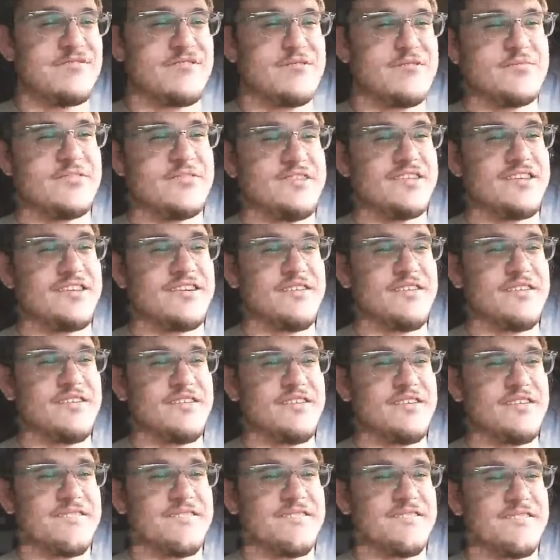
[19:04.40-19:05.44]
That would
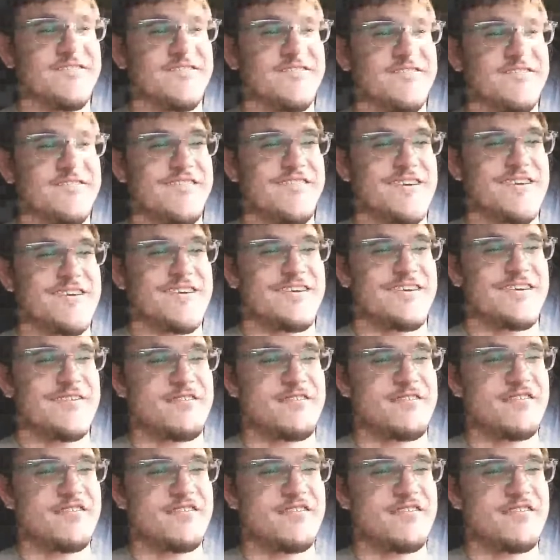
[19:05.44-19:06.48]
be a very rough
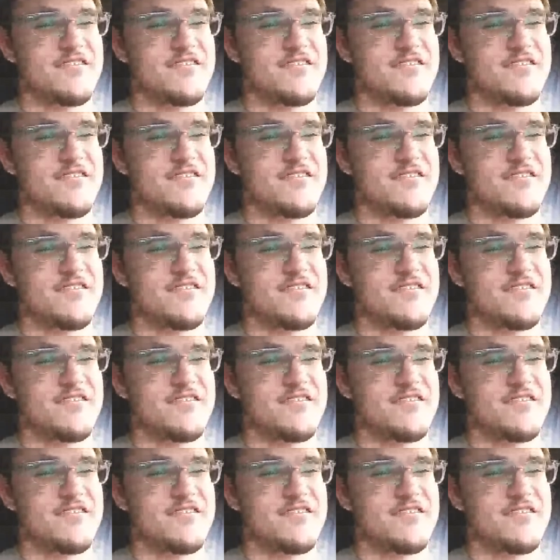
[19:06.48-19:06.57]
ride.